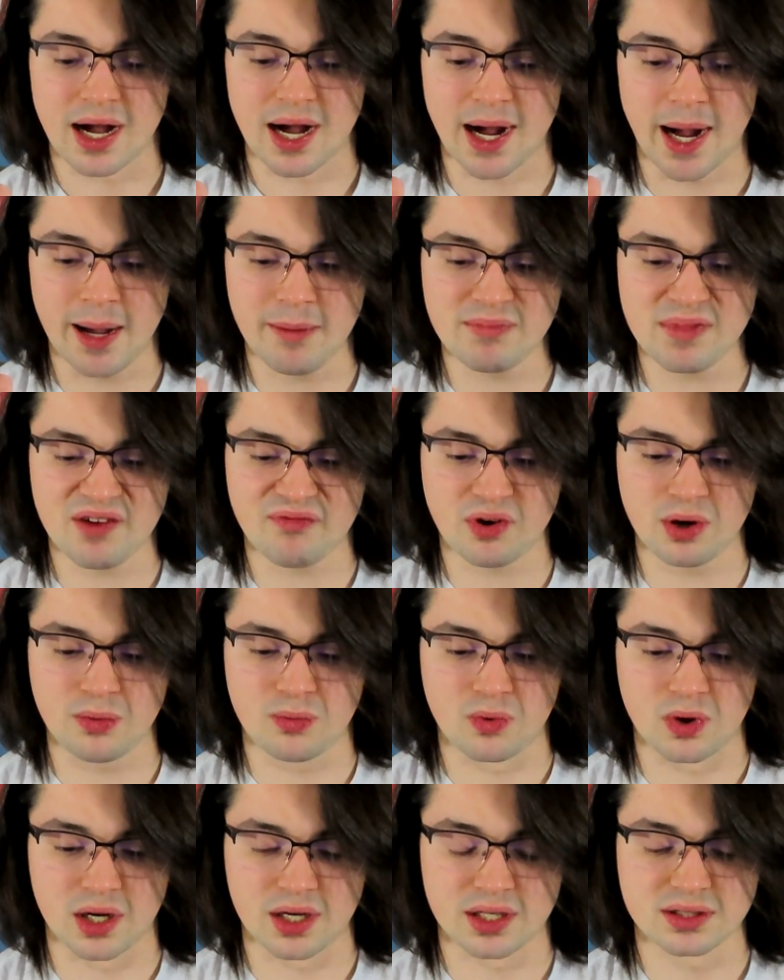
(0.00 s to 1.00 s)
I'm never
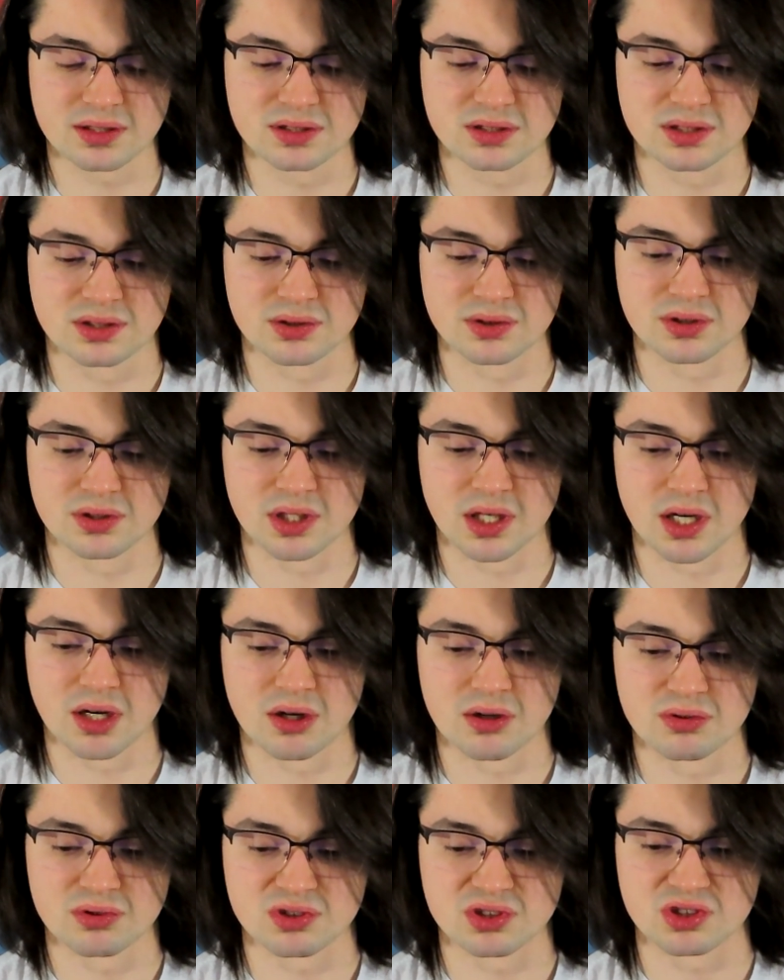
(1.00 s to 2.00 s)
one
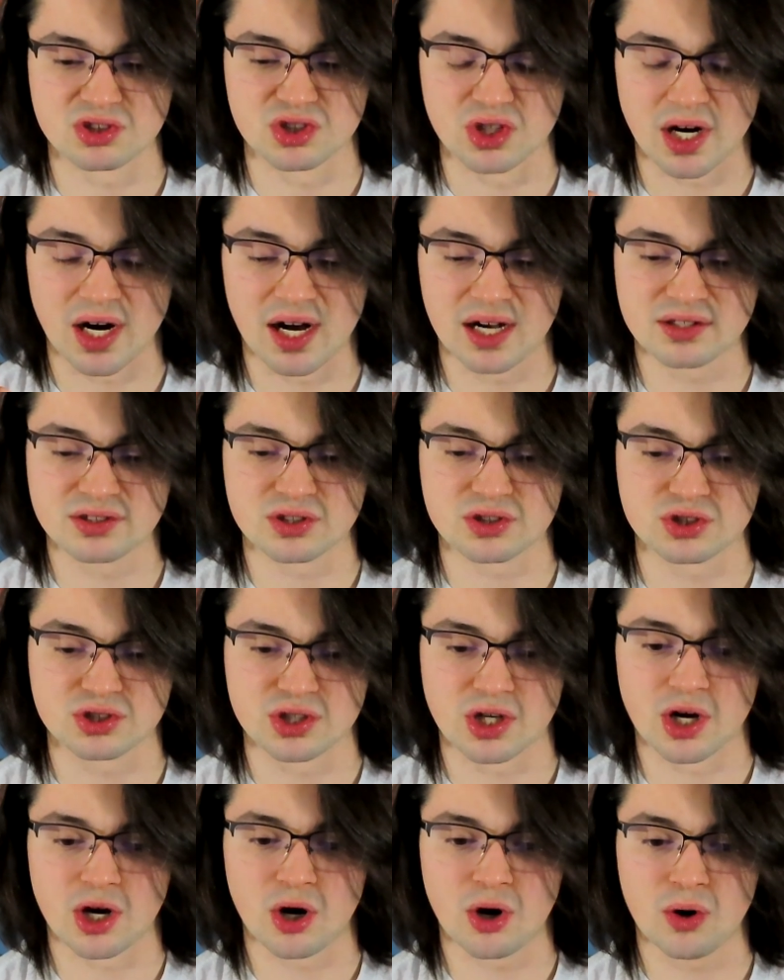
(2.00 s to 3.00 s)
to, judge a
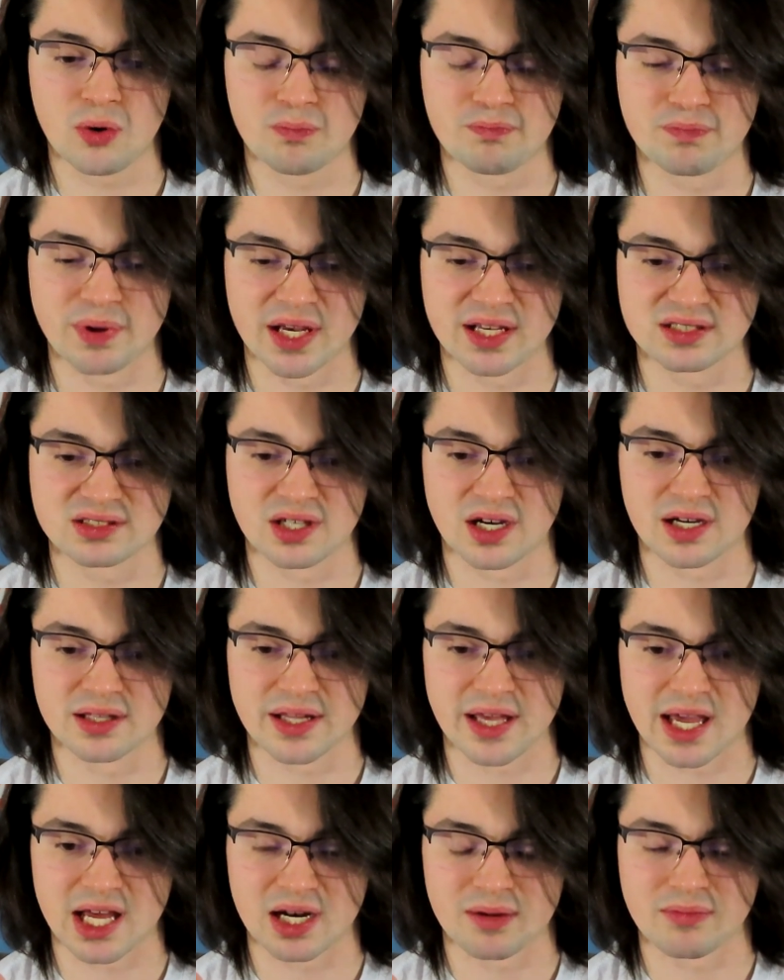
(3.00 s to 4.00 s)
show based on
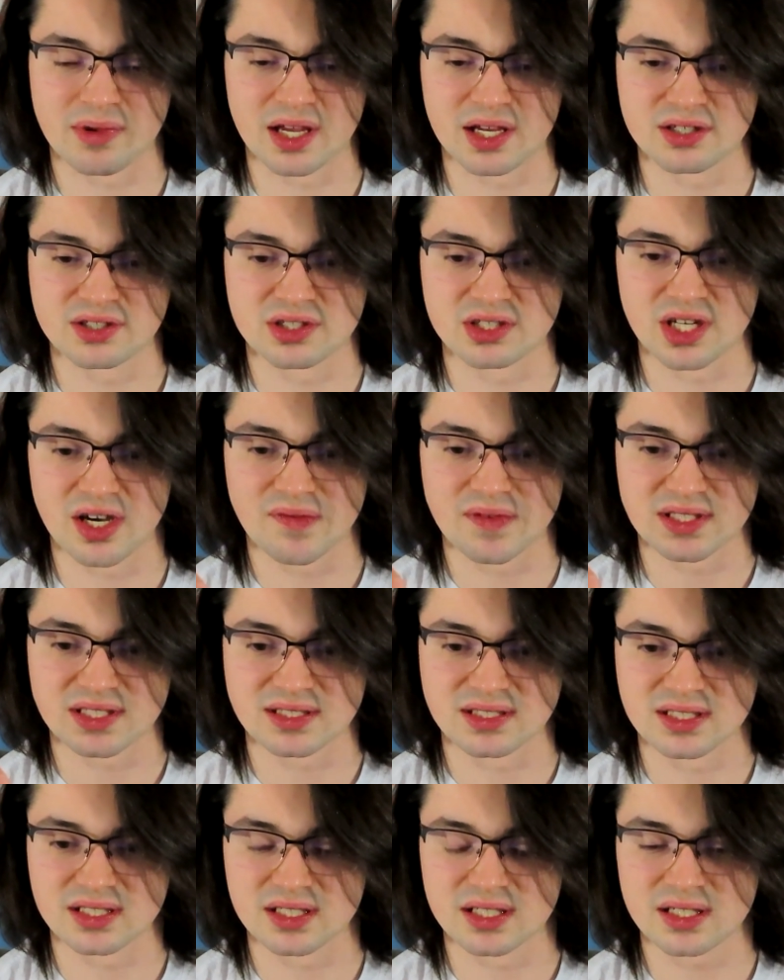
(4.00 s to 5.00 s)
the animation of a
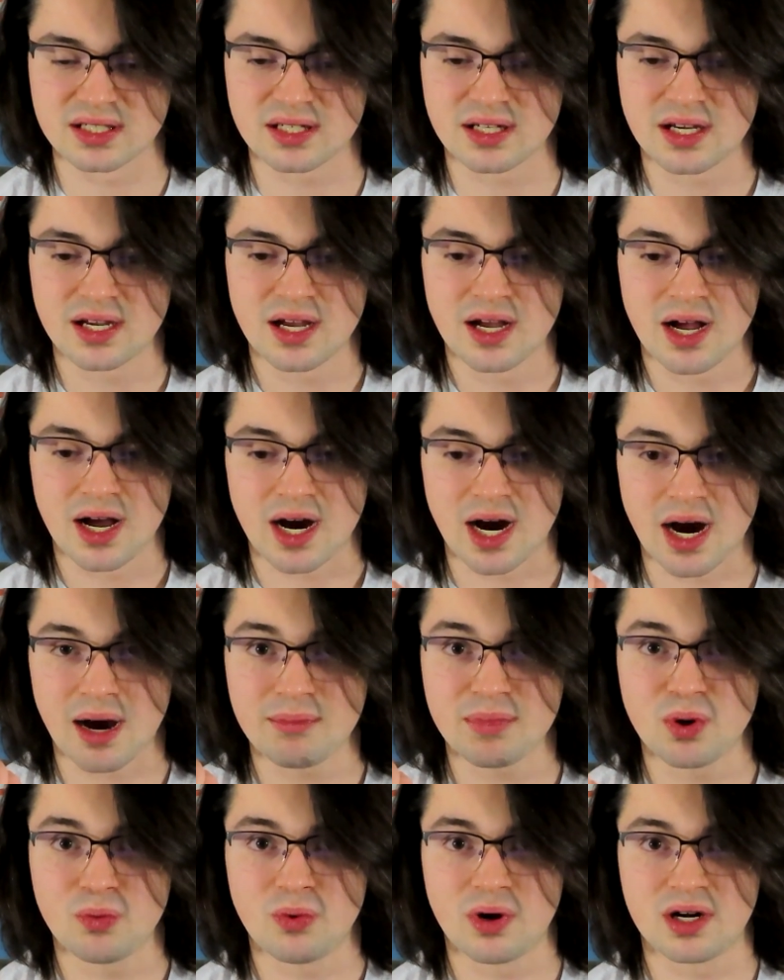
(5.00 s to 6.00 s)
scene.
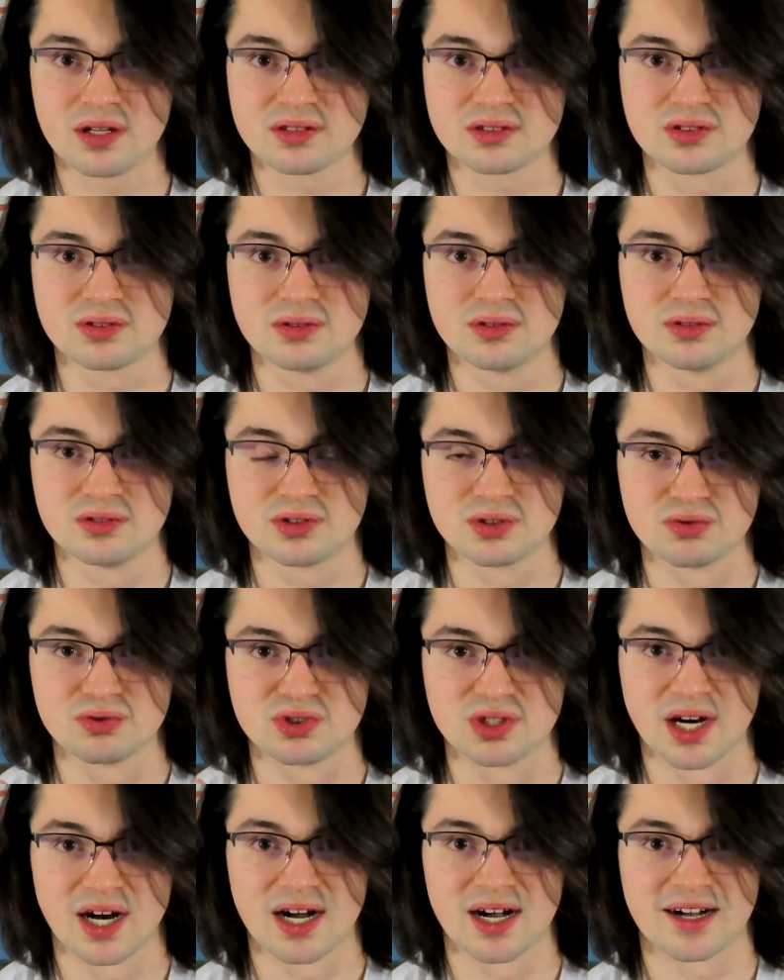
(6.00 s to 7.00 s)
I'm the one to
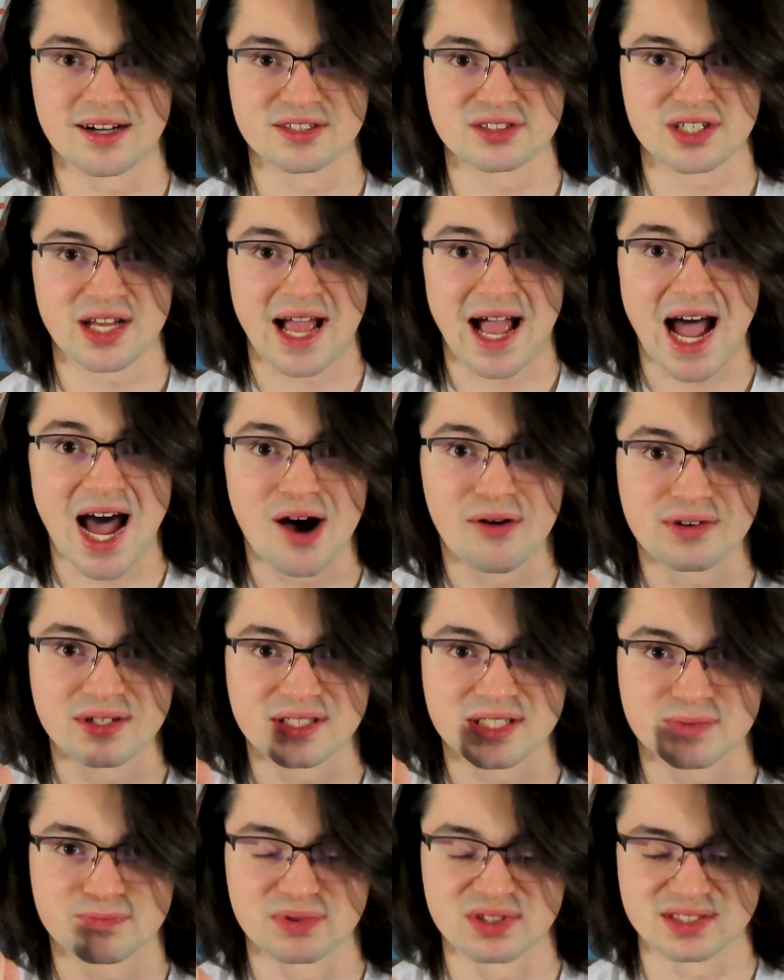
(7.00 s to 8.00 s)
judge how it
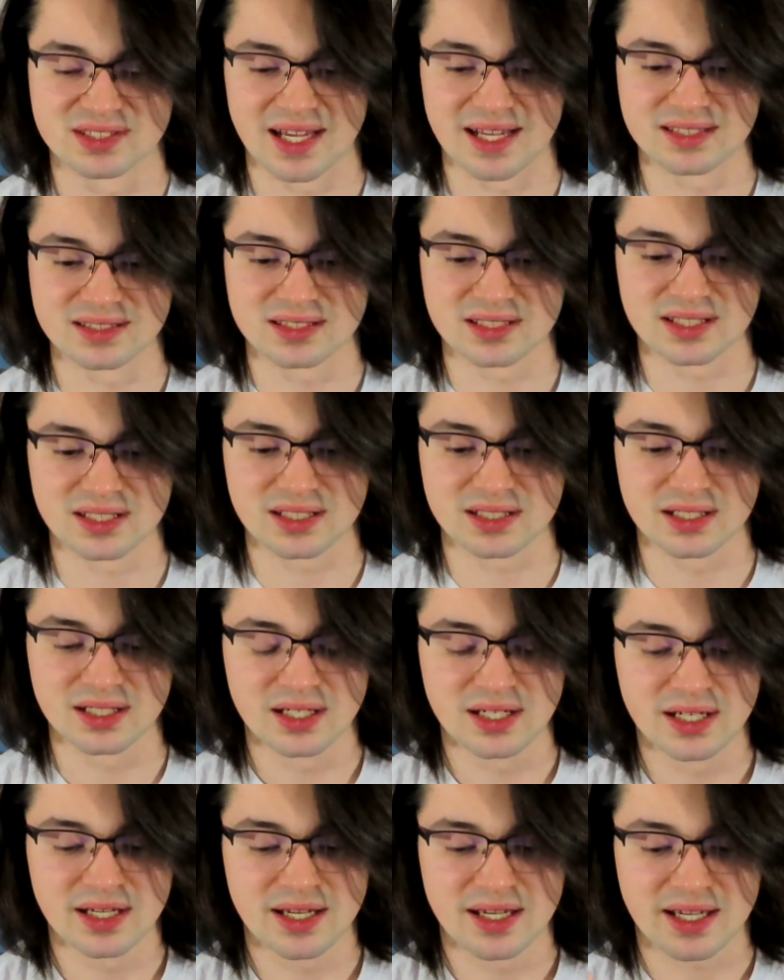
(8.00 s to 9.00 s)
is presented.
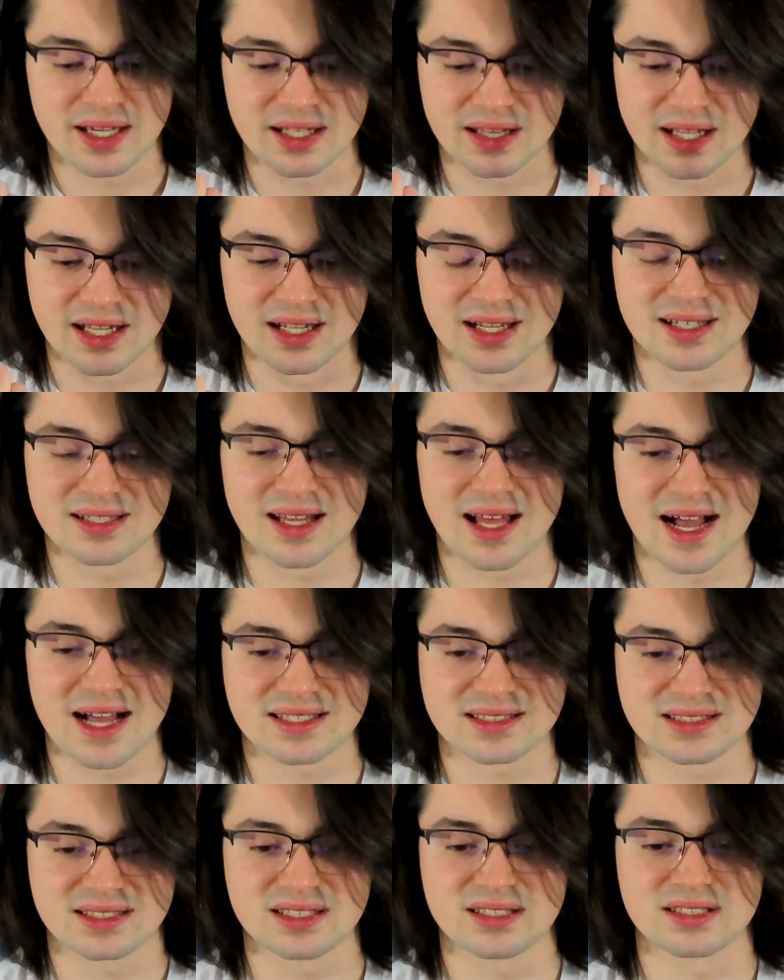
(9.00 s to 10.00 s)
And that
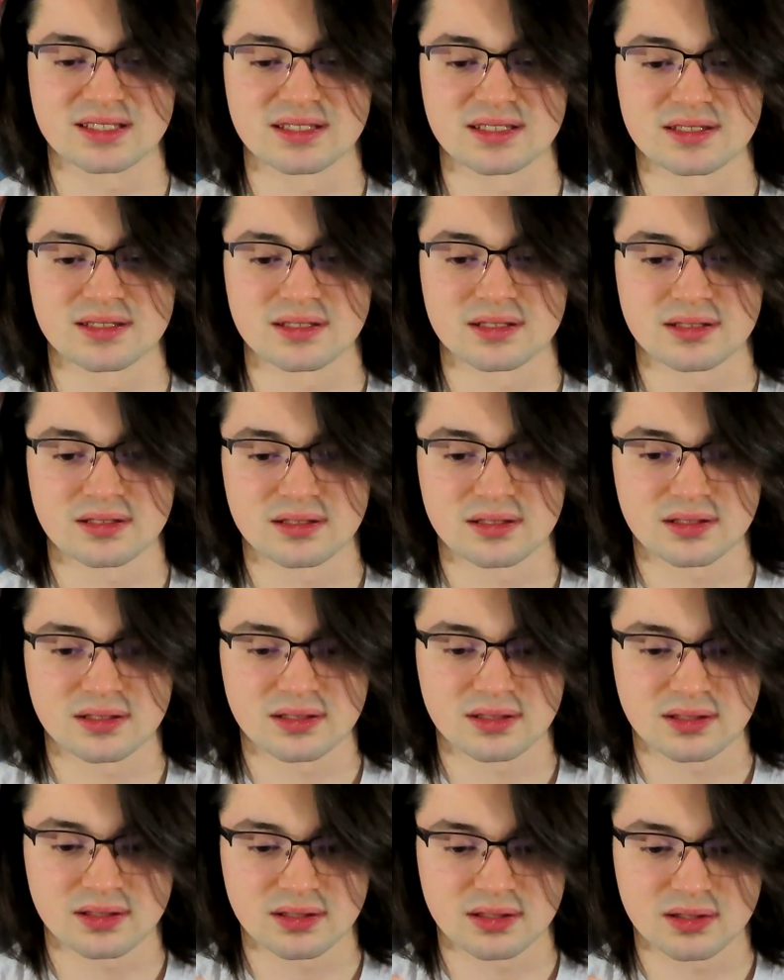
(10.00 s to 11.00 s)
last scene
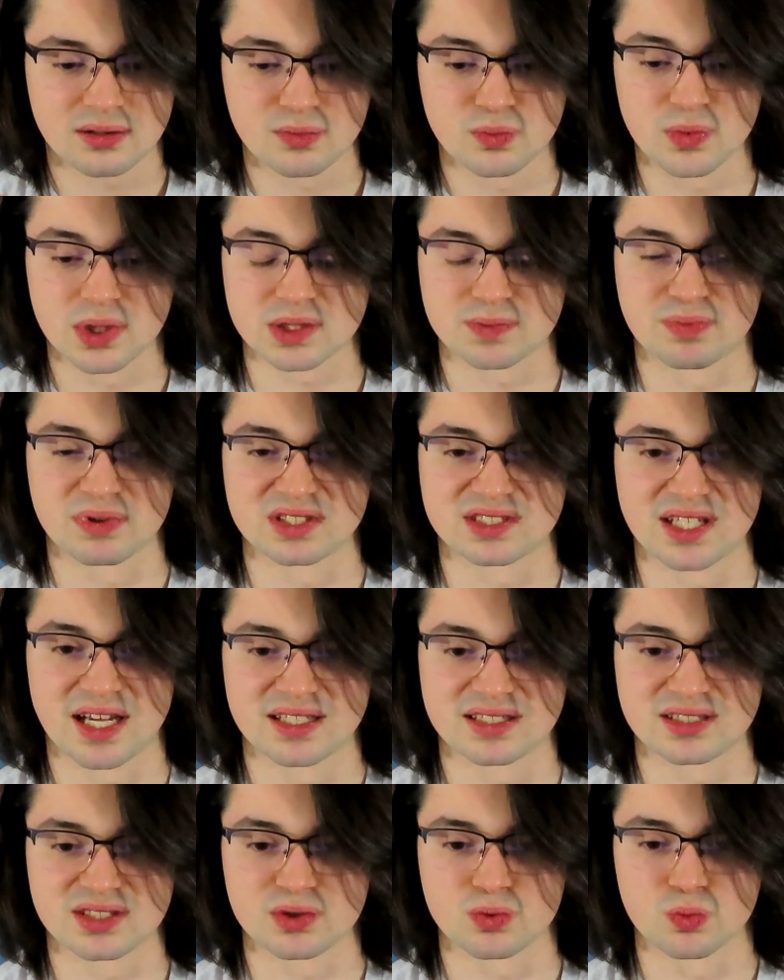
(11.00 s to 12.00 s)
was
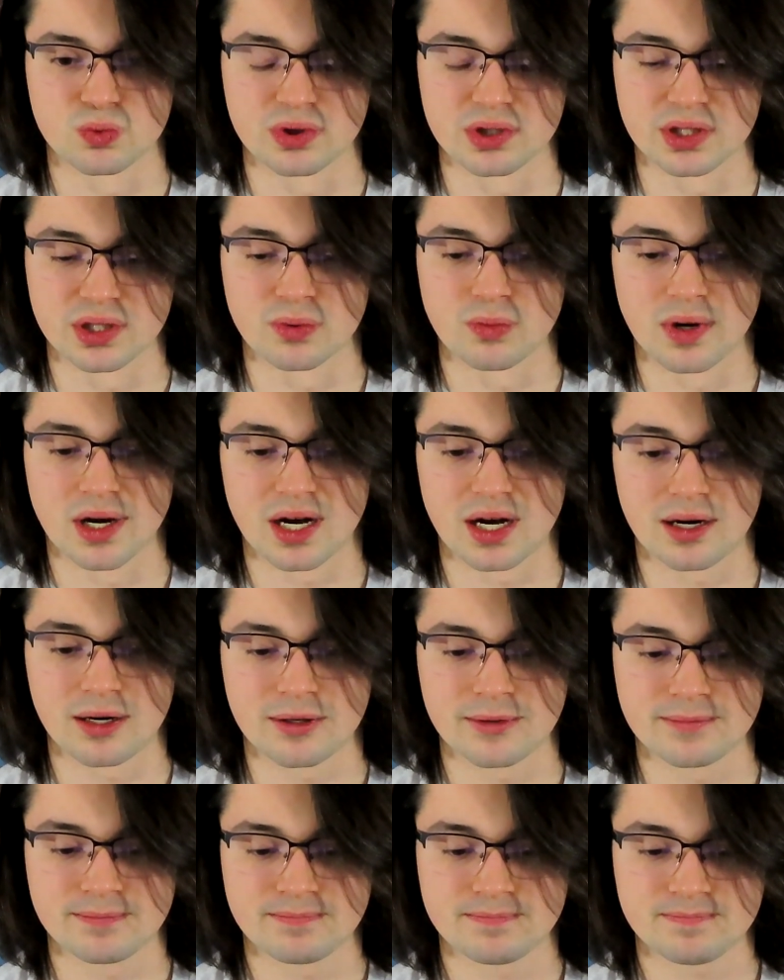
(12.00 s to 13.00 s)
presented really well.